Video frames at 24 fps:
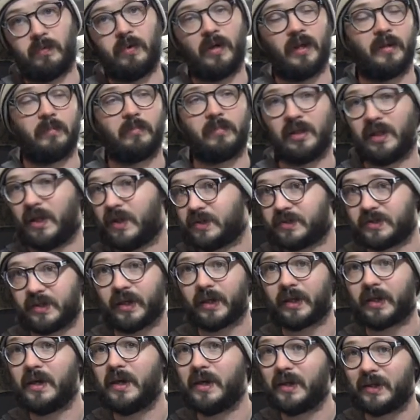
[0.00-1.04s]
what a blessing.
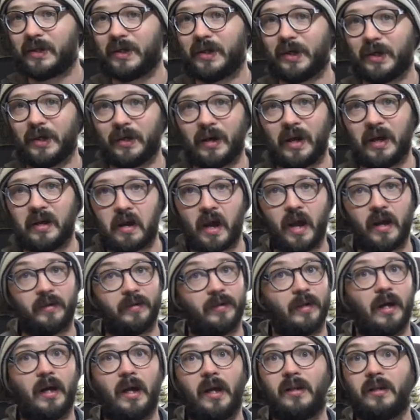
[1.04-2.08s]

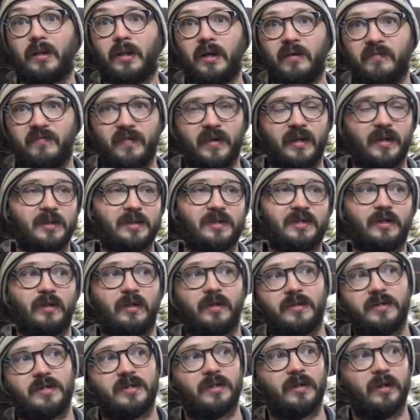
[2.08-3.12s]
I love
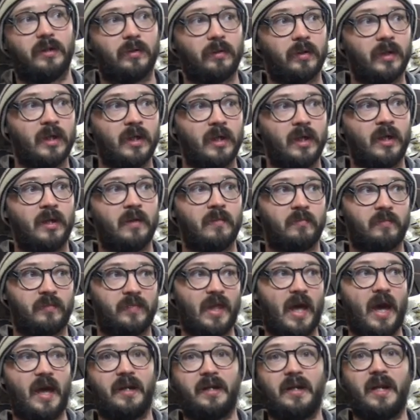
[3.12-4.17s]
venison, so
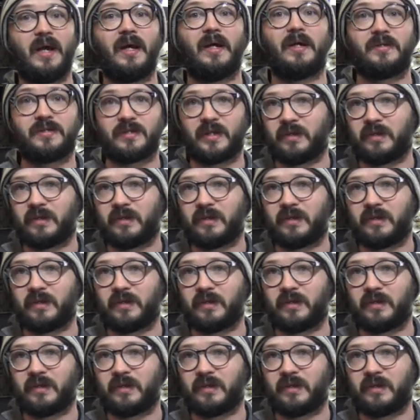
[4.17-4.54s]
that and eggs.